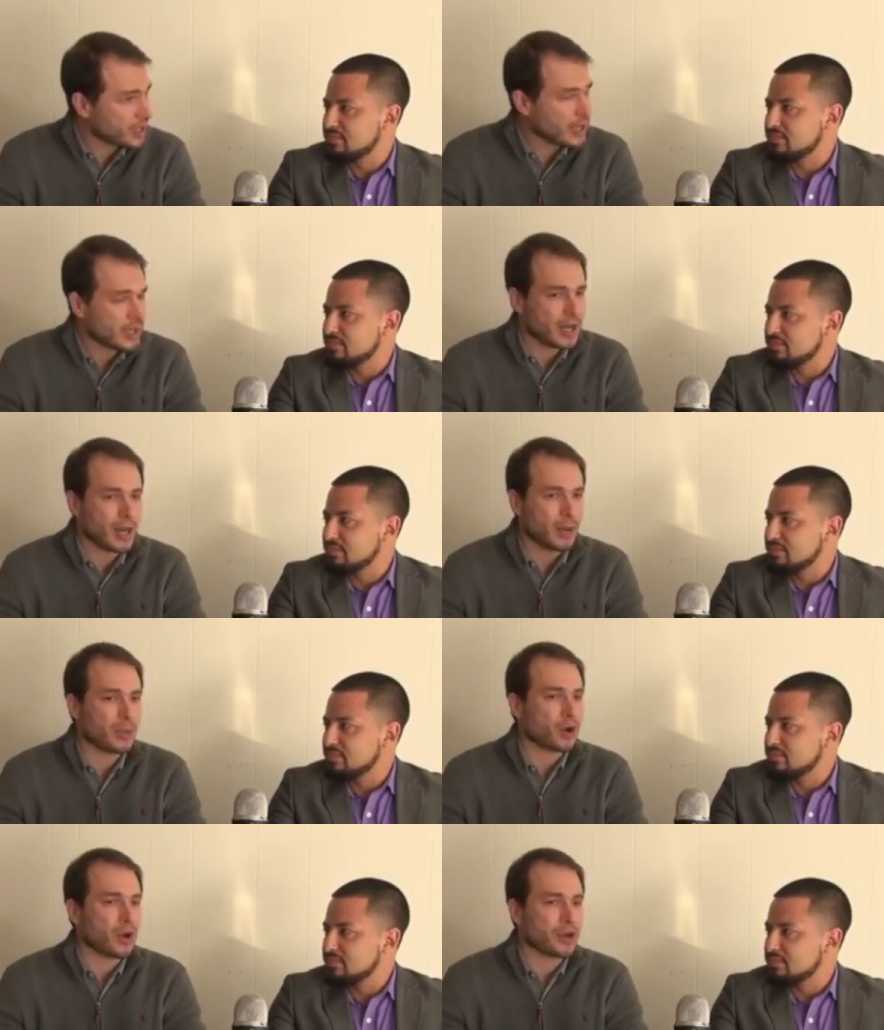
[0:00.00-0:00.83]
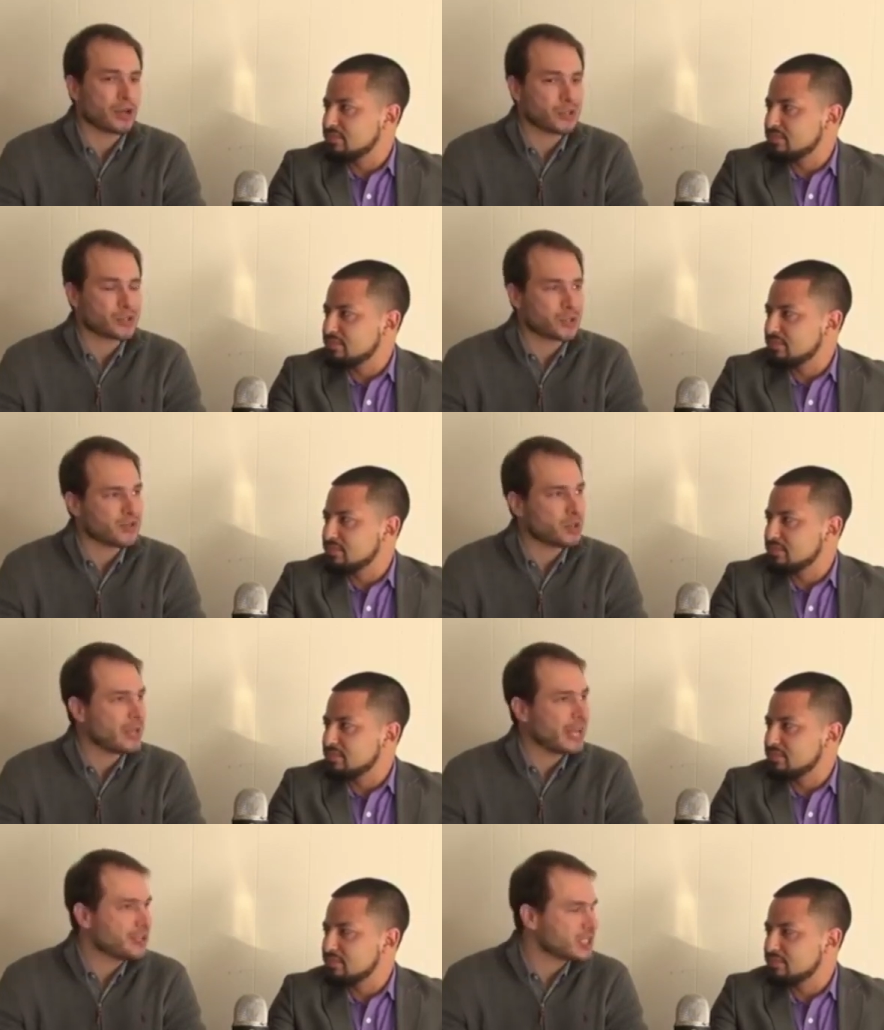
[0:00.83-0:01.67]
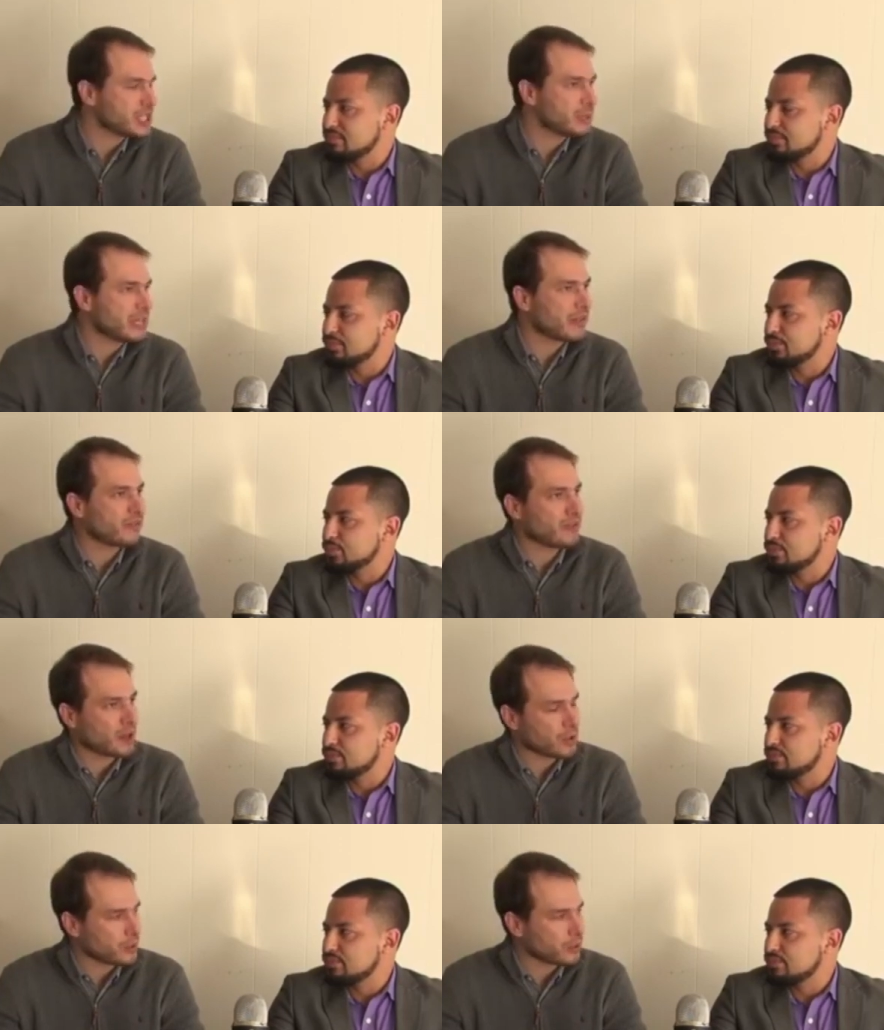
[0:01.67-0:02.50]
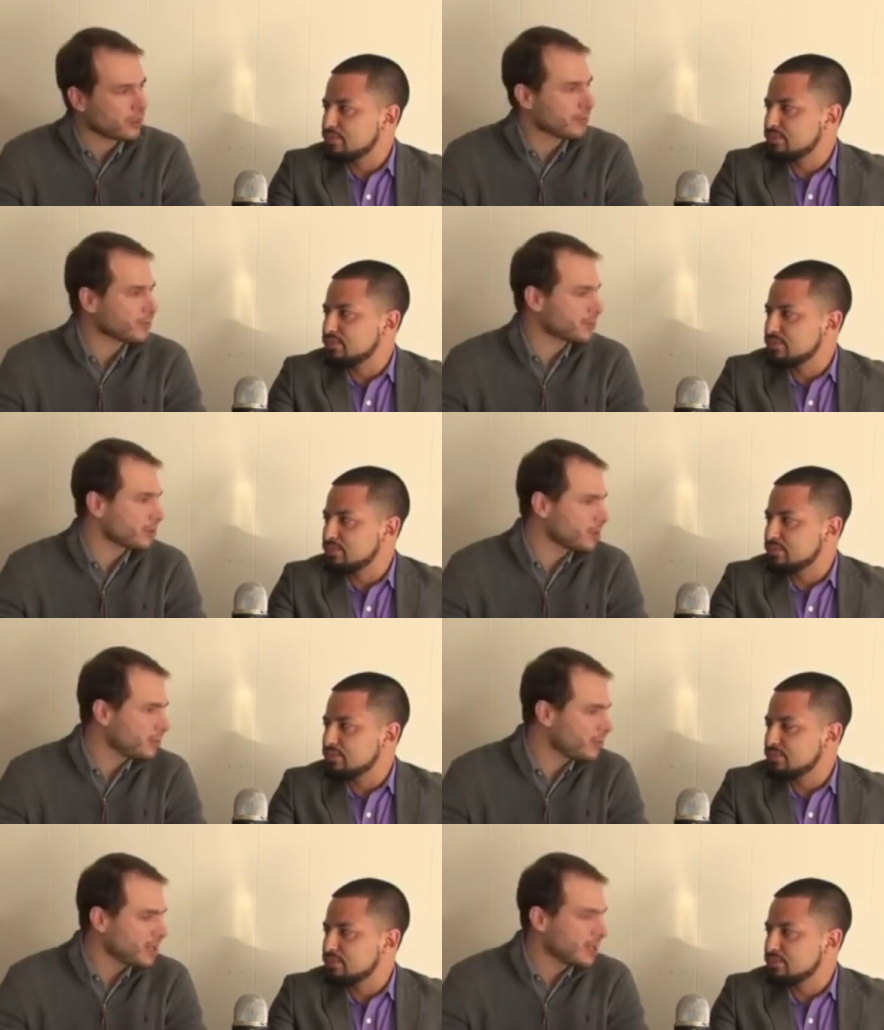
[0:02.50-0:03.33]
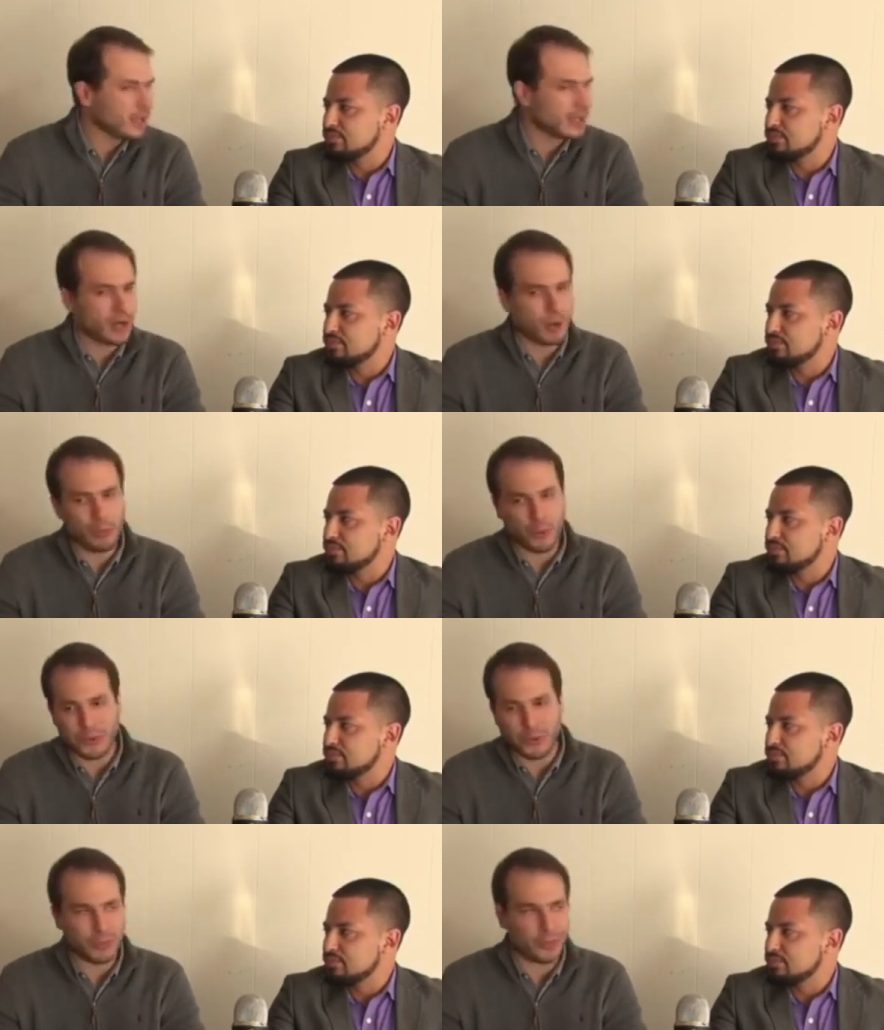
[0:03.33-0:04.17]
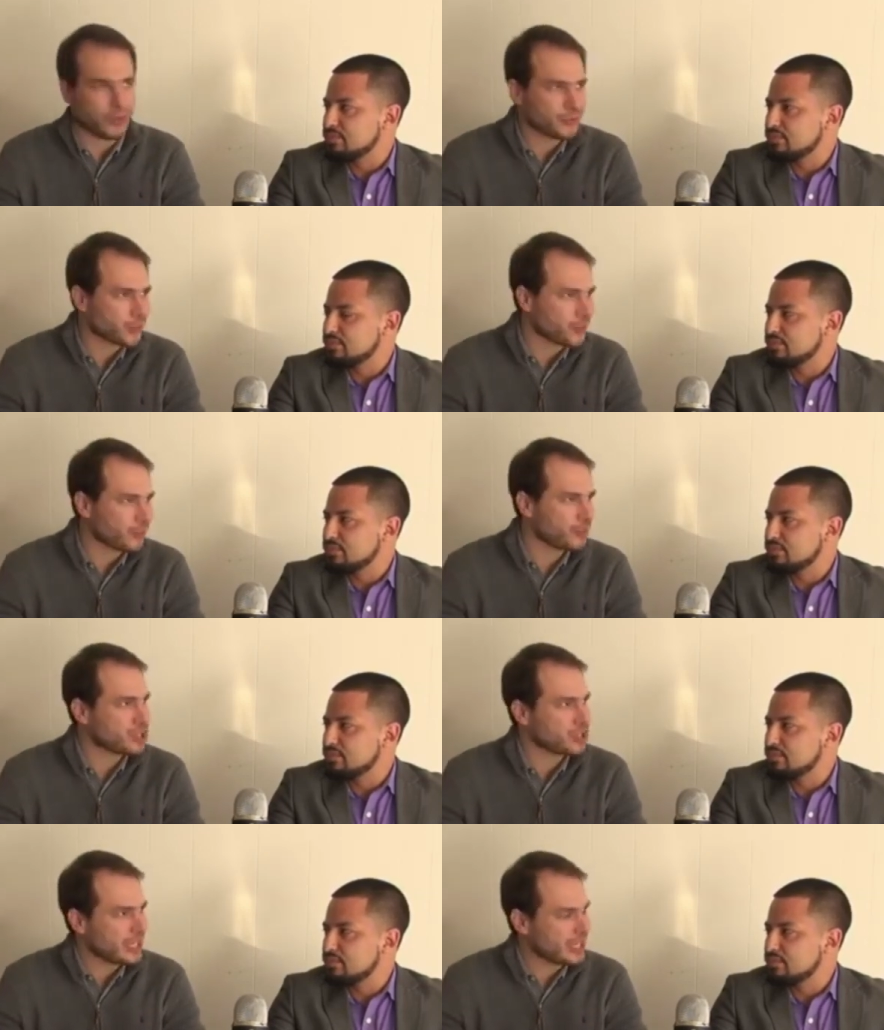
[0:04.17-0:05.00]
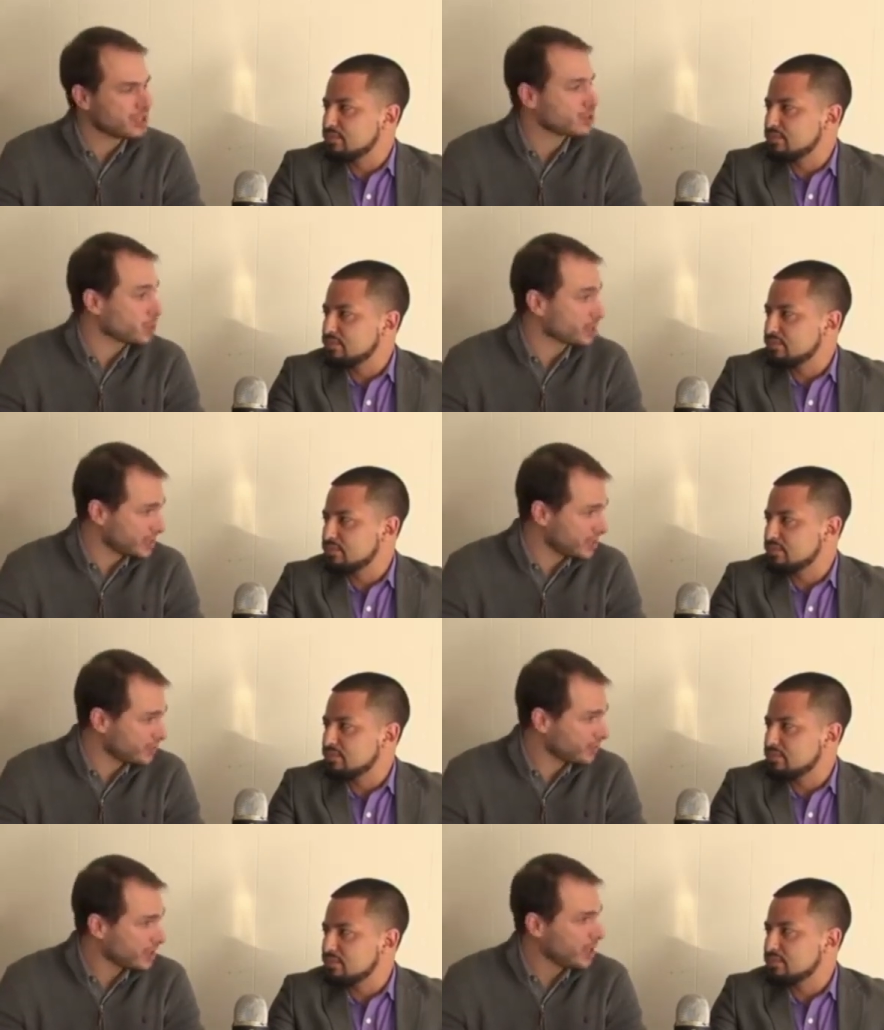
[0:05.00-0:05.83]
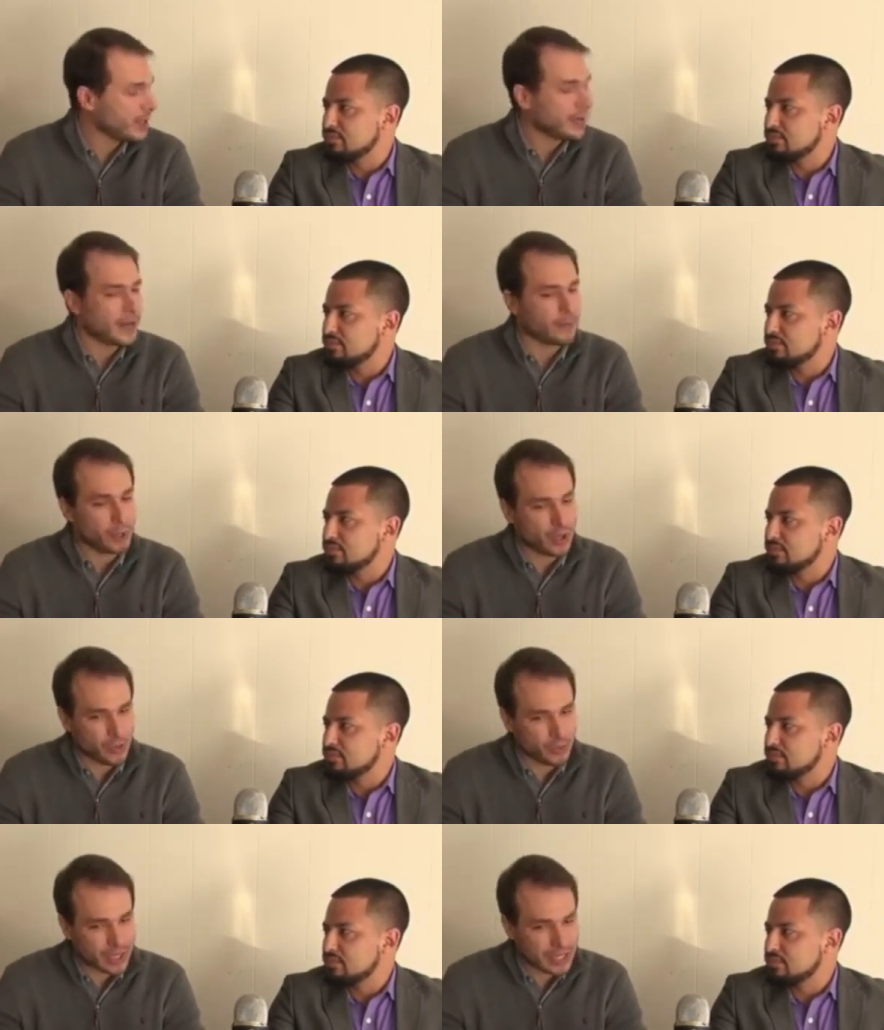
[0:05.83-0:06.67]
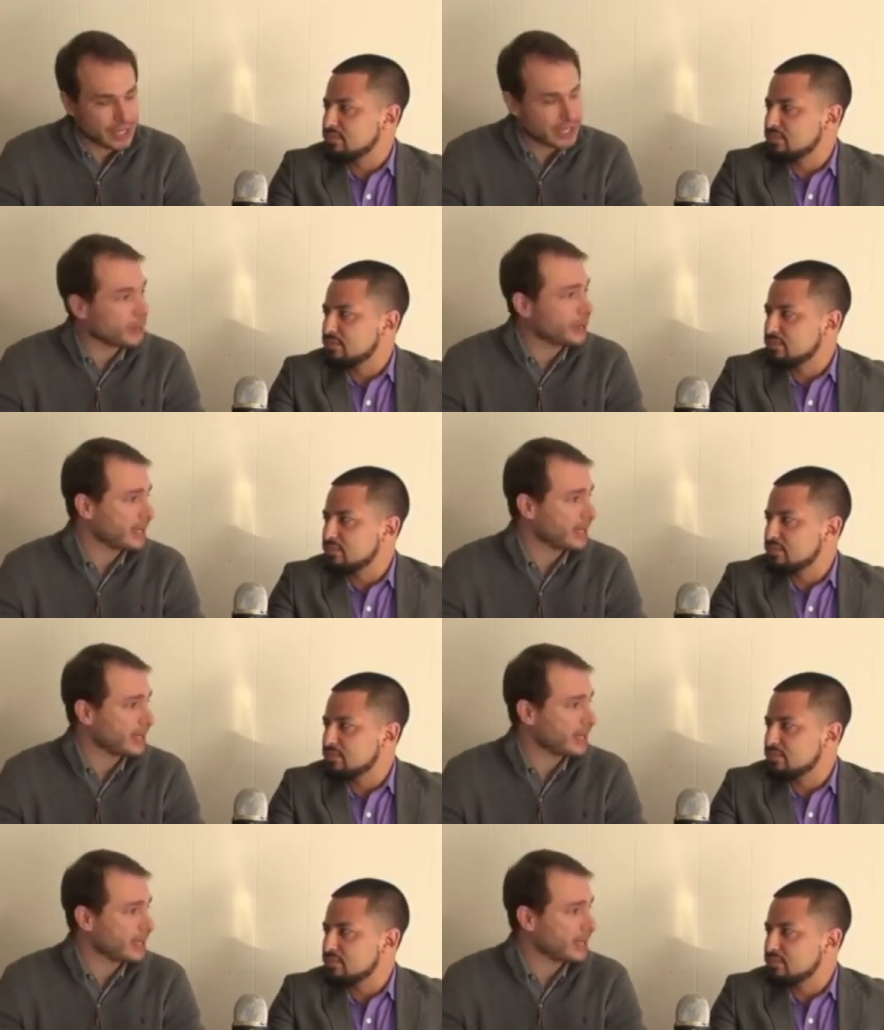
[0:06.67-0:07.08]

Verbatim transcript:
Speaker 1: Um, there are no sort of donations being funneled from you know multiple sort of machine sources. Um, we are running an independent